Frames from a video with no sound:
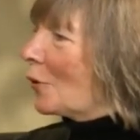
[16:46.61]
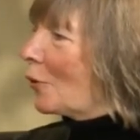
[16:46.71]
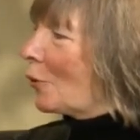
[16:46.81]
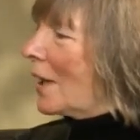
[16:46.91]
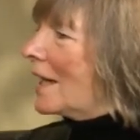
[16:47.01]
or
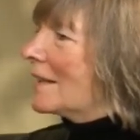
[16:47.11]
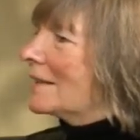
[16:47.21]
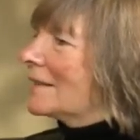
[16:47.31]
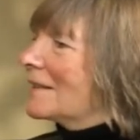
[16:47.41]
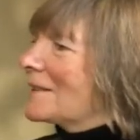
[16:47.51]

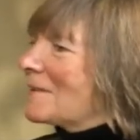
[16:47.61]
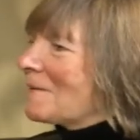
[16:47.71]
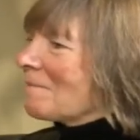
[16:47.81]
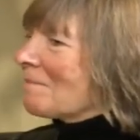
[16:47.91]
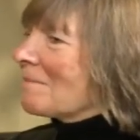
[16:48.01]
grace.
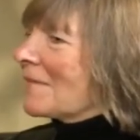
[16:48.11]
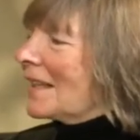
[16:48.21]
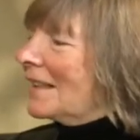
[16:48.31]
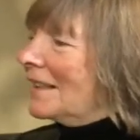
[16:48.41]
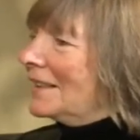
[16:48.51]

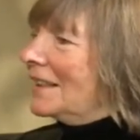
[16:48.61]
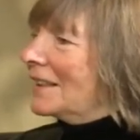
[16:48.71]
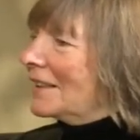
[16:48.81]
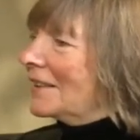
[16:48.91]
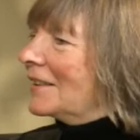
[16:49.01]
And uh,
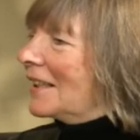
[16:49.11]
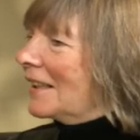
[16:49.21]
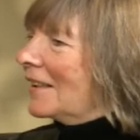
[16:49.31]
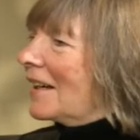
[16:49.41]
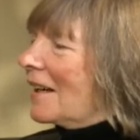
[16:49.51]
mm.
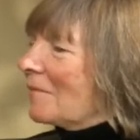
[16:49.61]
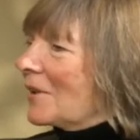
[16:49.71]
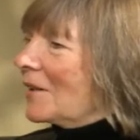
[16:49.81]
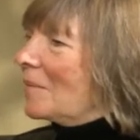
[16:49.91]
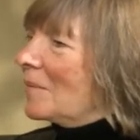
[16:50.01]
I, I'm
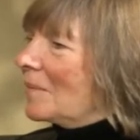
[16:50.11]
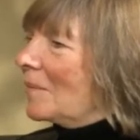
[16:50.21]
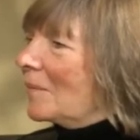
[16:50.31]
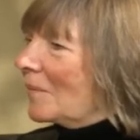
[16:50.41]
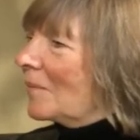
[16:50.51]
going to
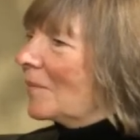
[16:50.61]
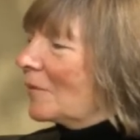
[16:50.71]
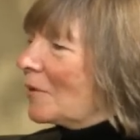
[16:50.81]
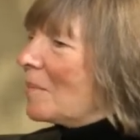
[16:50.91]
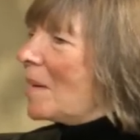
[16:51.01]

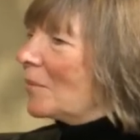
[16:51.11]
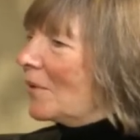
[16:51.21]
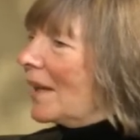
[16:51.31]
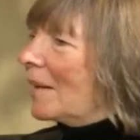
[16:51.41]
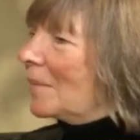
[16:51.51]
remember
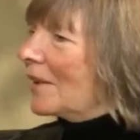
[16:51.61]
that